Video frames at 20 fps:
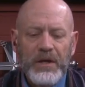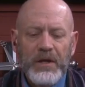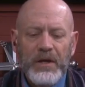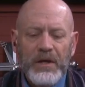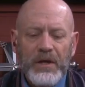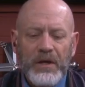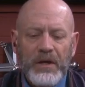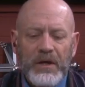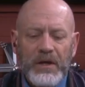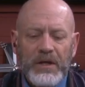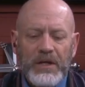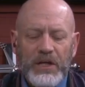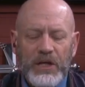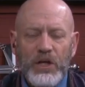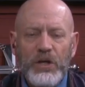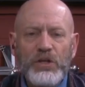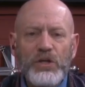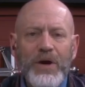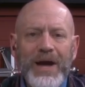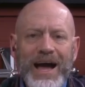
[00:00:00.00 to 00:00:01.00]
Here
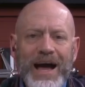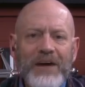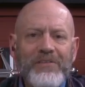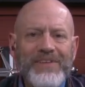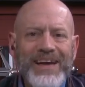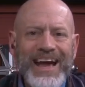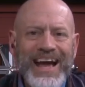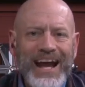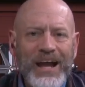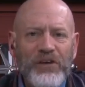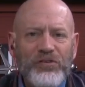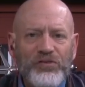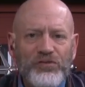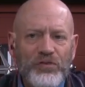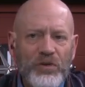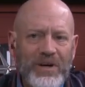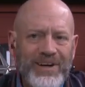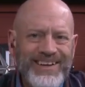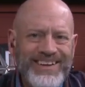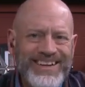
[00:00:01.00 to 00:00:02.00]
you have
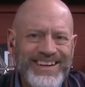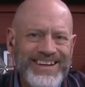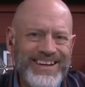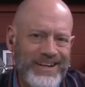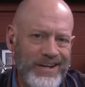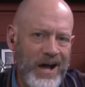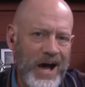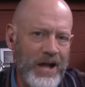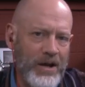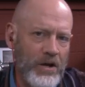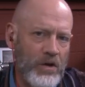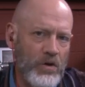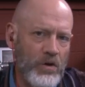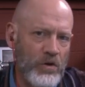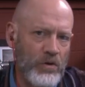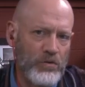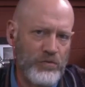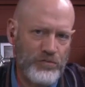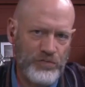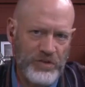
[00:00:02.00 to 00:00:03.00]
extra canonical
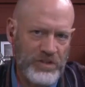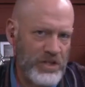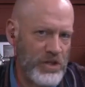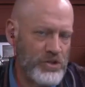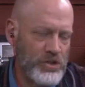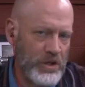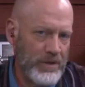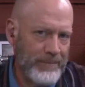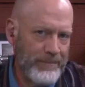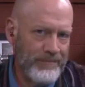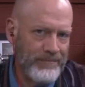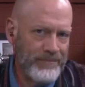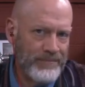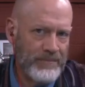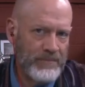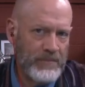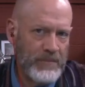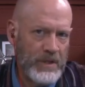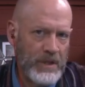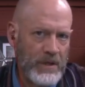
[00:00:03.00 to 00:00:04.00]
tradition
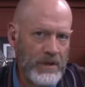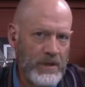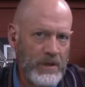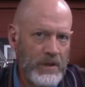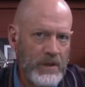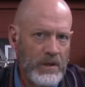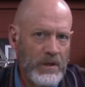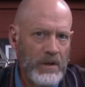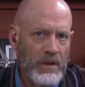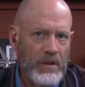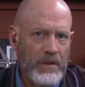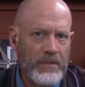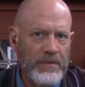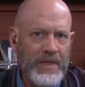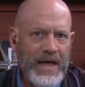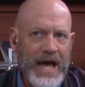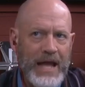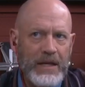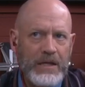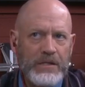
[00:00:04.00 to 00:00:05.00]

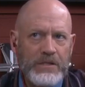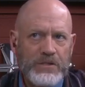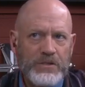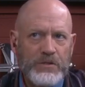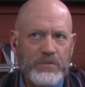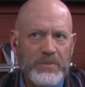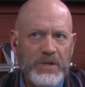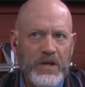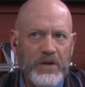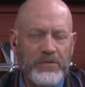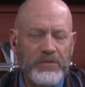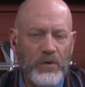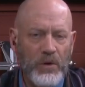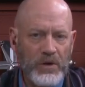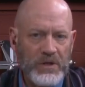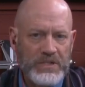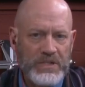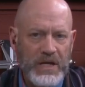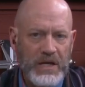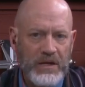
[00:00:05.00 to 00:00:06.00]
that is to be
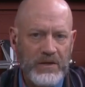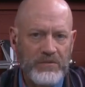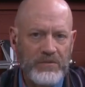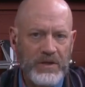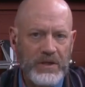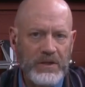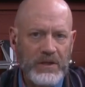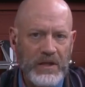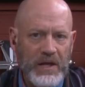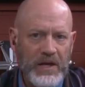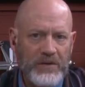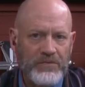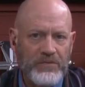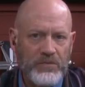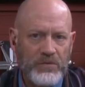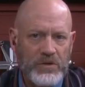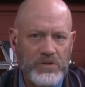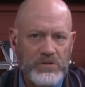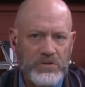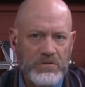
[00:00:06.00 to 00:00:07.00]
authoritative in the life of
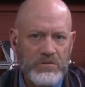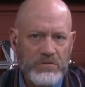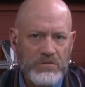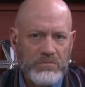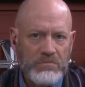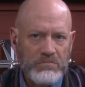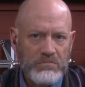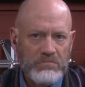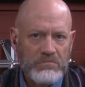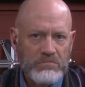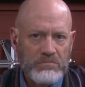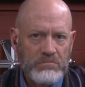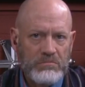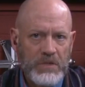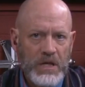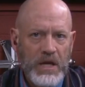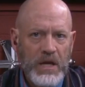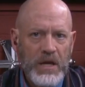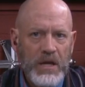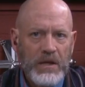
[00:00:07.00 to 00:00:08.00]
Christians.
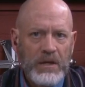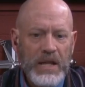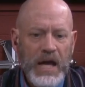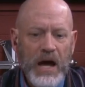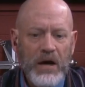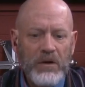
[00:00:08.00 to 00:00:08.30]
Now,